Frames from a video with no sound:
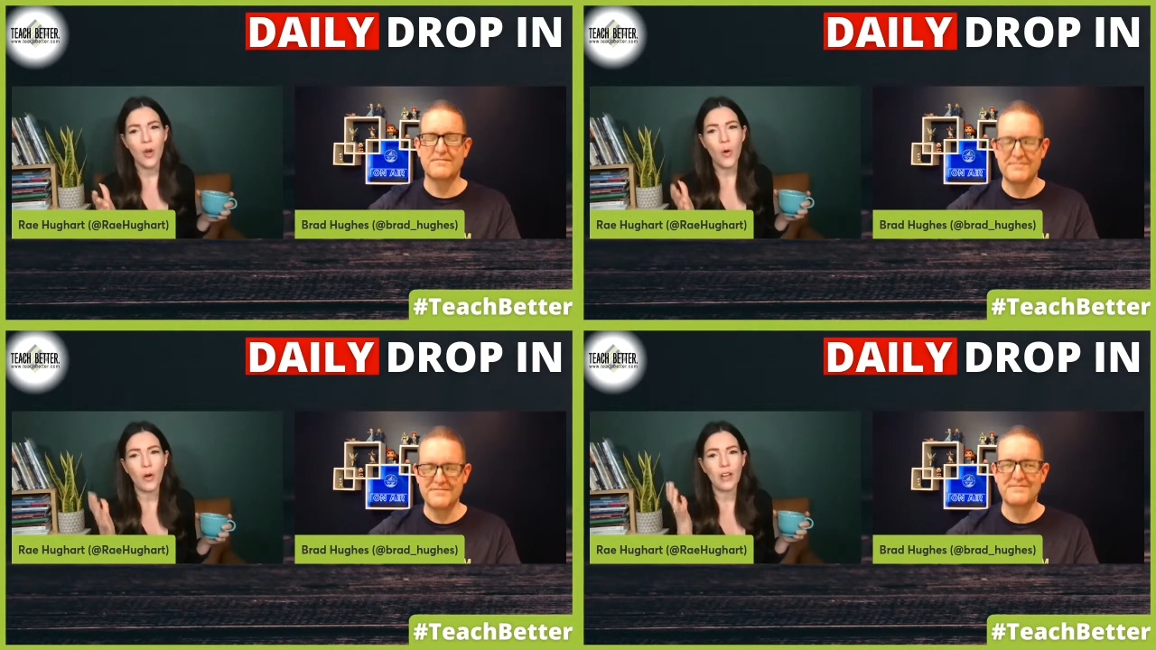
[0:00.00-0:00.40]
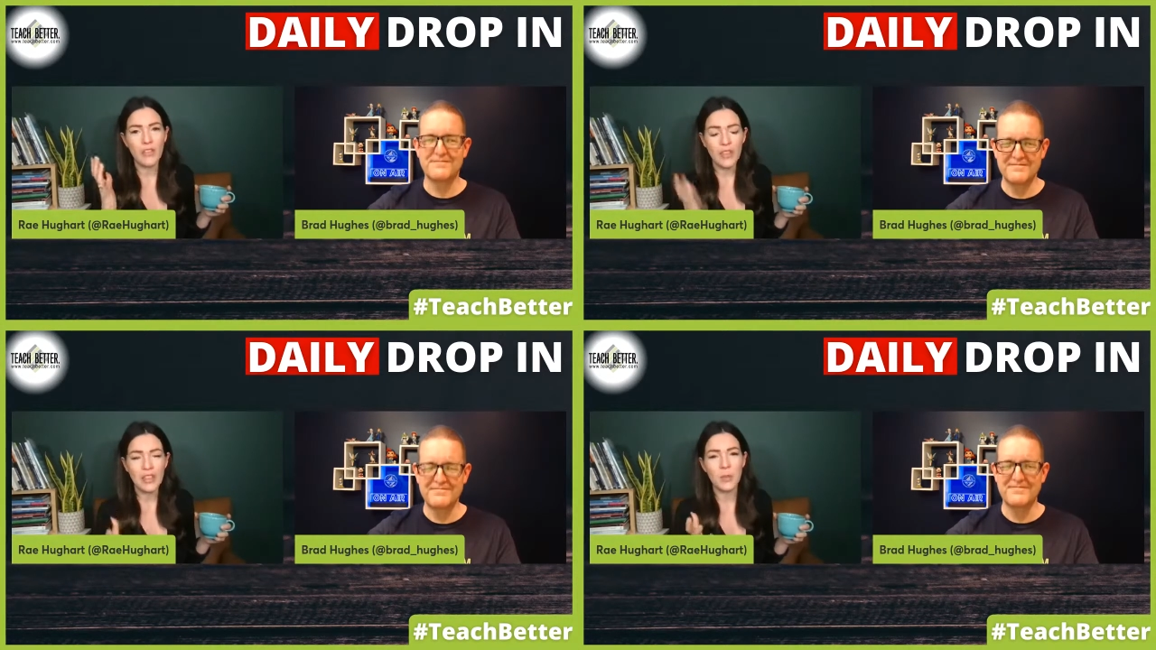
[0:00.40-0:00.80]
Speaker 1: or
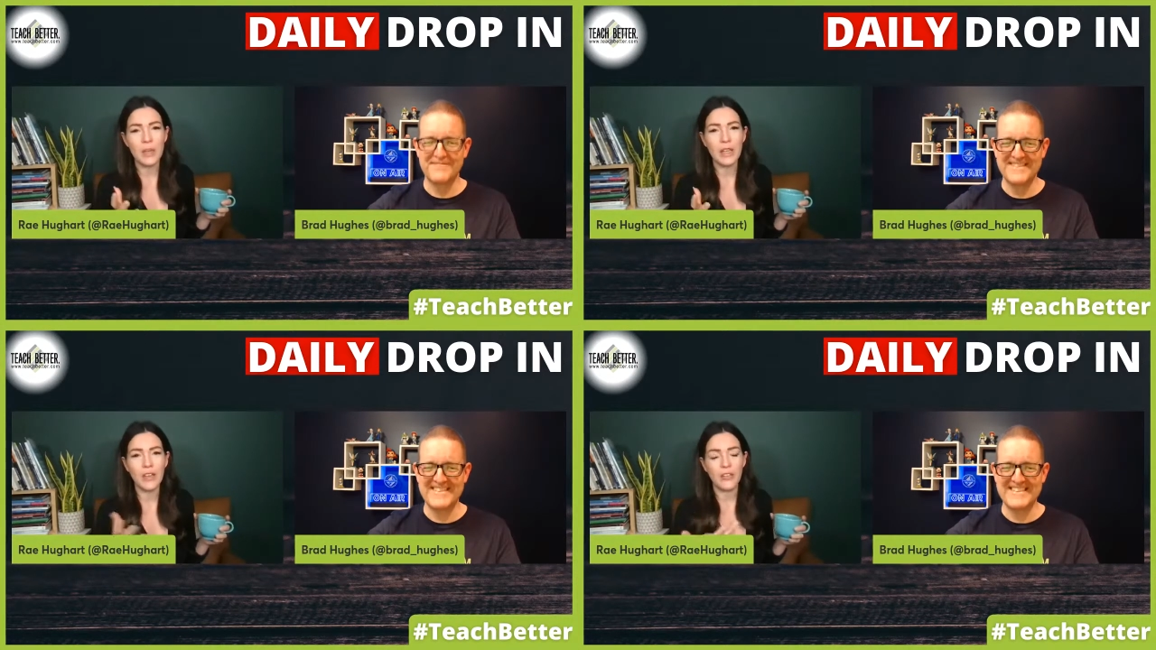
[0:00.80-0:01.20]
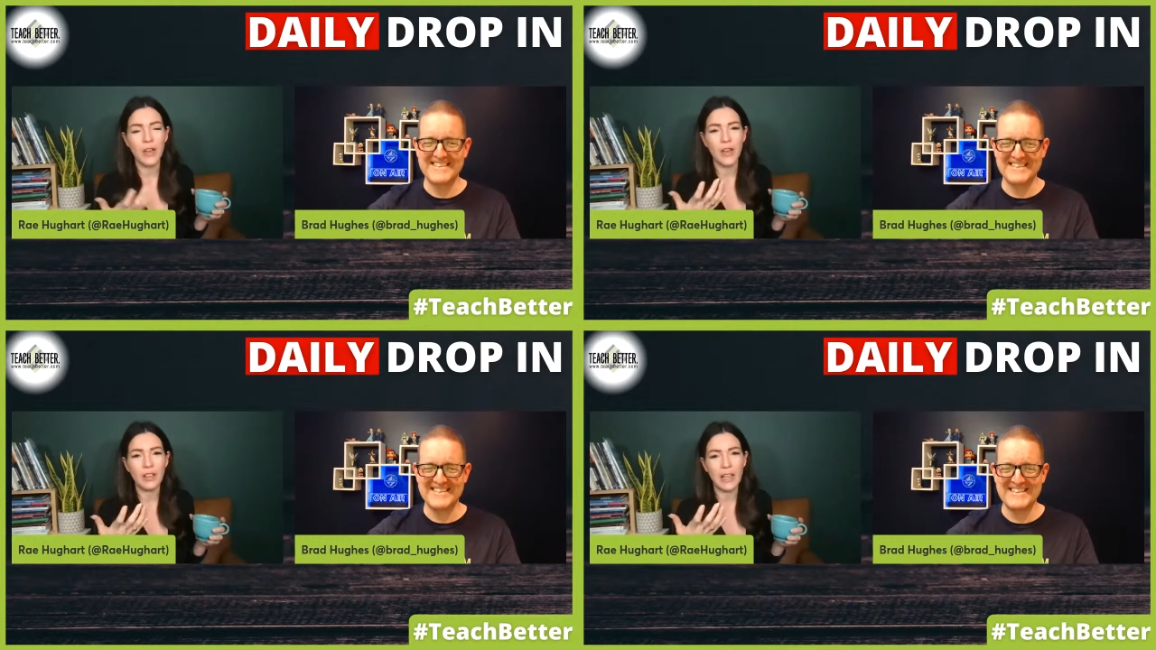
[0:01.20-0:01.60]
if this week
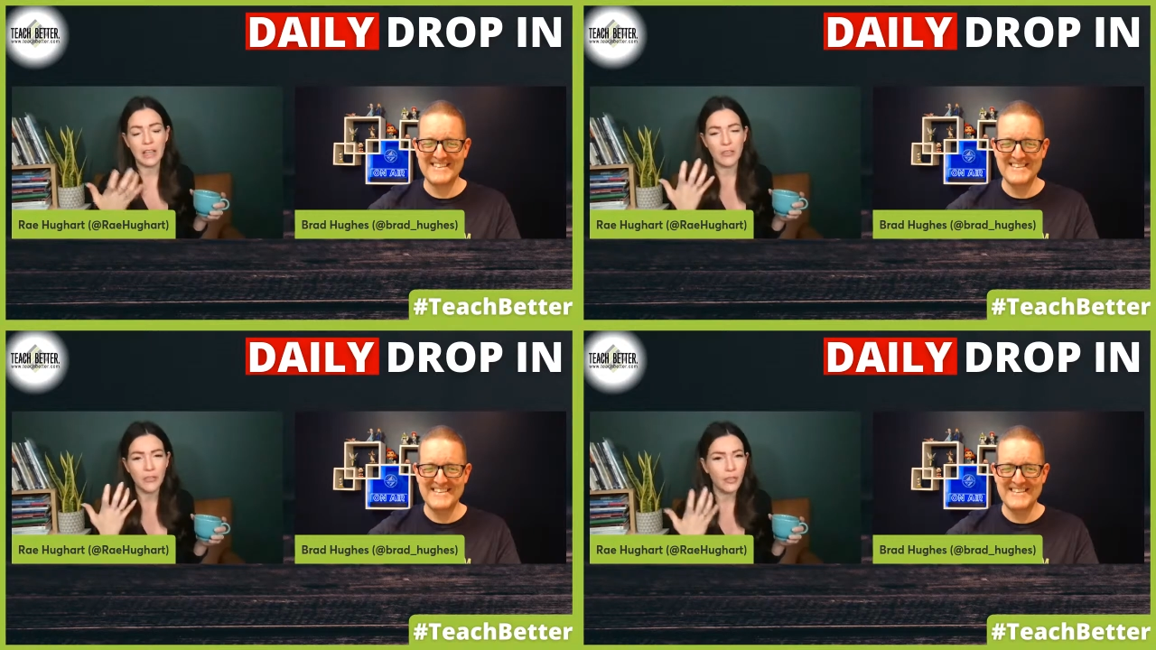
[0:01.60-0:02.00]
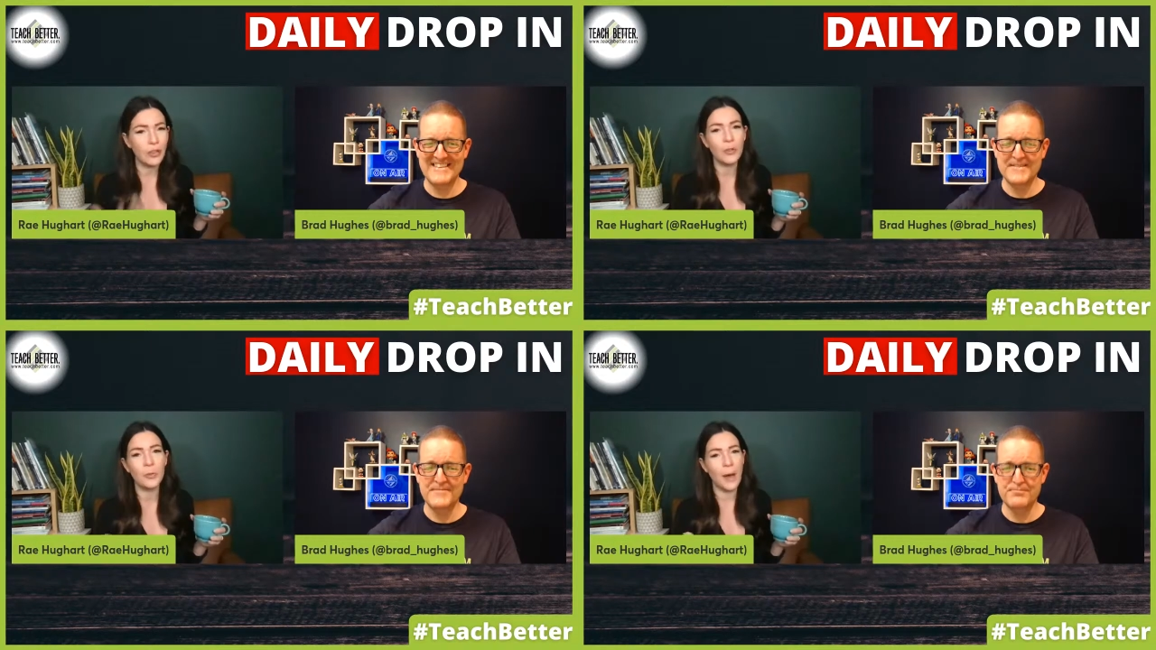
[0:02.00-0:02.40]
felt like it
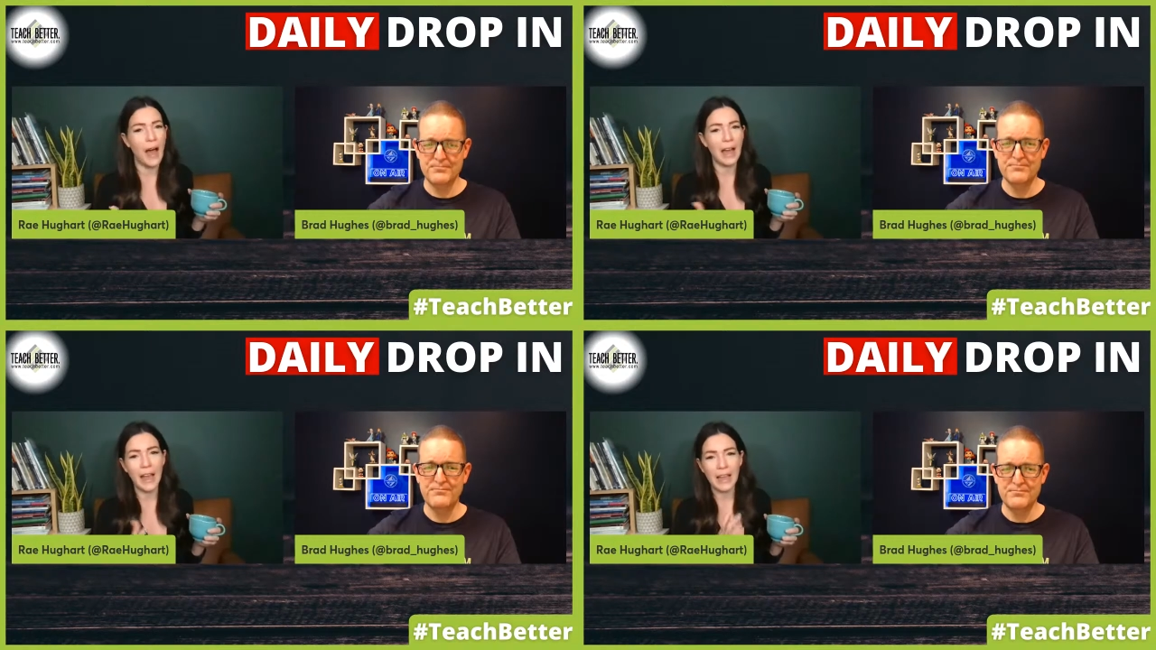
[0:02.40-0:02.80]
flew by.